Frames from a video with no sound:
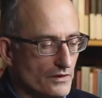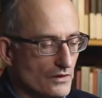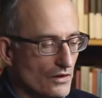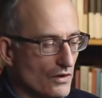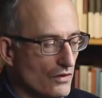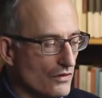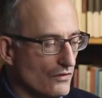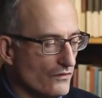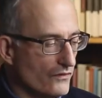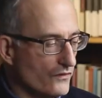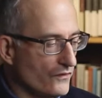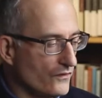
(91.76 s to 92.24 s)

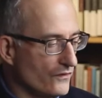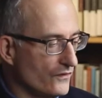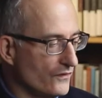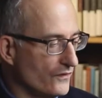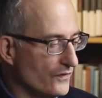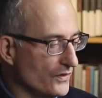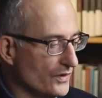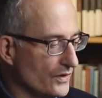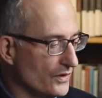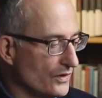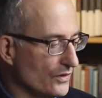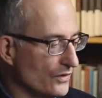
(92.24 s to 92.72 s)

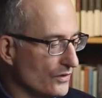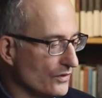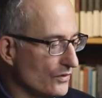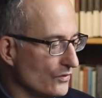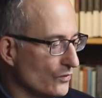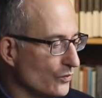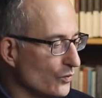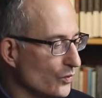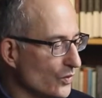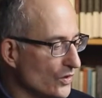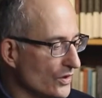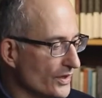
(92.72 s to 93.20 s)
of
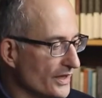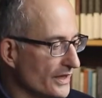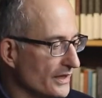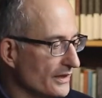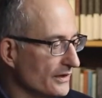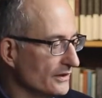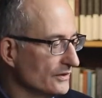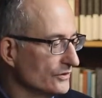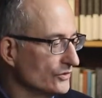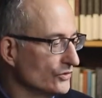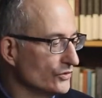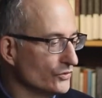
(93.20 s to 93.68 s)

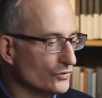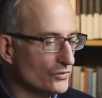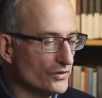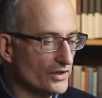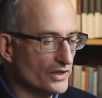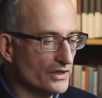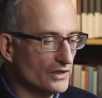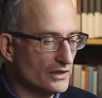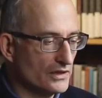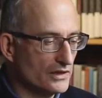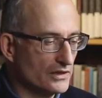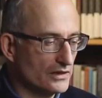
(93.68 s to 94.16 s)
water
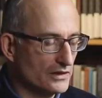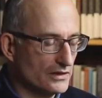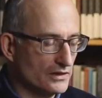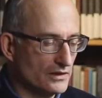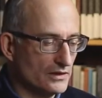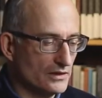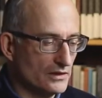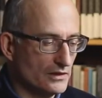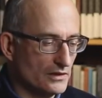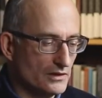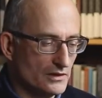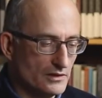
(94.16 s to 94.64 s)
during
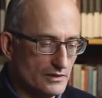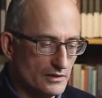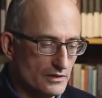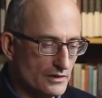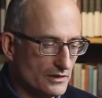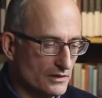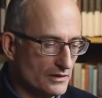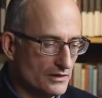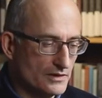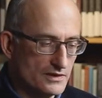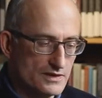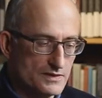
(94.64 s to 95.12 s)

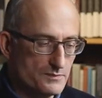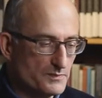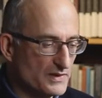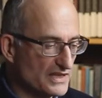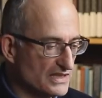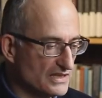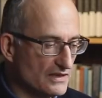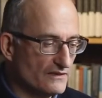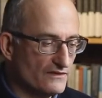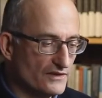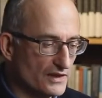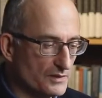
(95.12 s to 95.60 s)
a
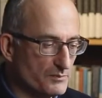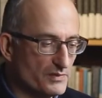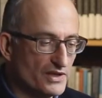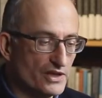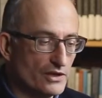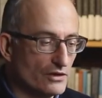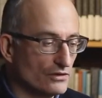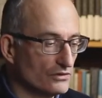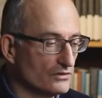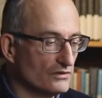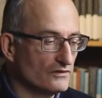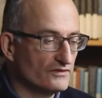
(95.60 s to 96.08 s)
specific
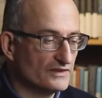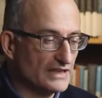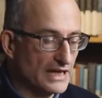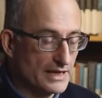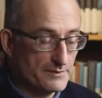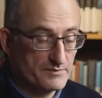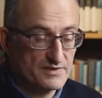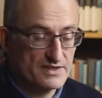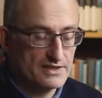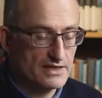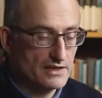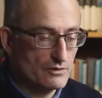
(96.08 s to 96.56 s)
period of
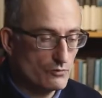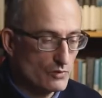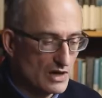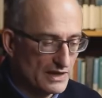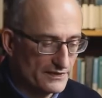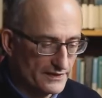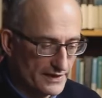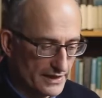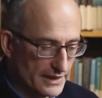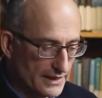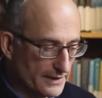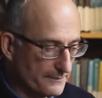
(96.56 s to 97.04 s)
time, say
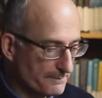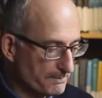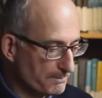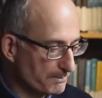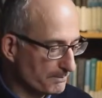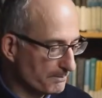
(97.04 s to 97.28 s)
1 day.